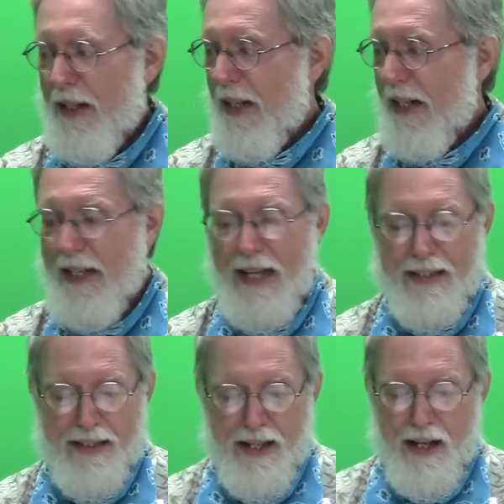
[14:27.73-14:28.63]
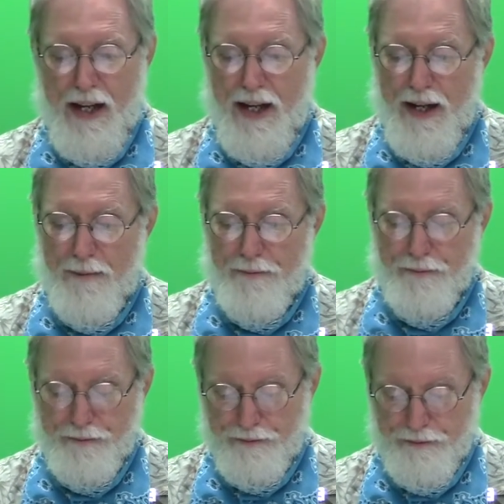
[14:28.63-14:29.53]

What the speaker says: in any case, I